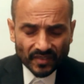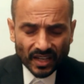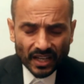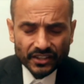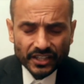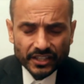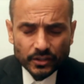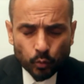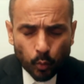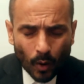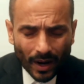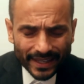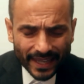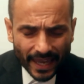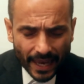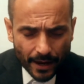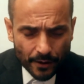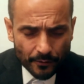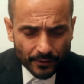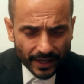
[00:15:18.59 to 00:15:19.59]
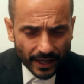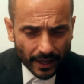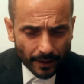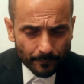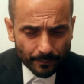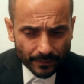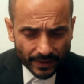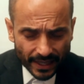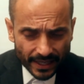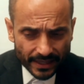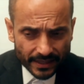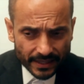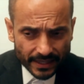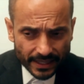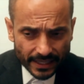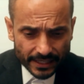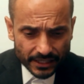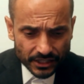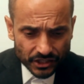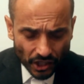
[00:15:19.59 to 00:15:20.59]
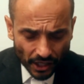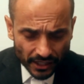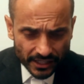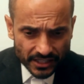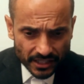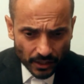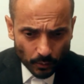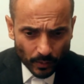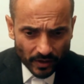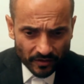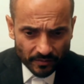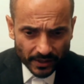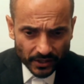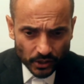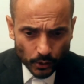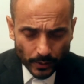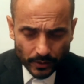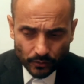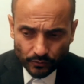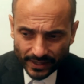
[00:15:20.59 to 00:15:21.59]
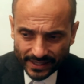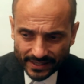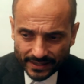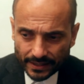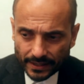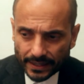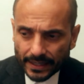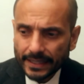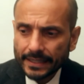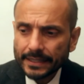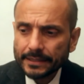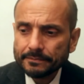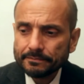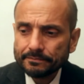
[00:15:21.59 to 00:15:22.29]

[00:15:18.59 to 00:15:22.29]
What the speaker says: this one area in the studies that we've been doing recently,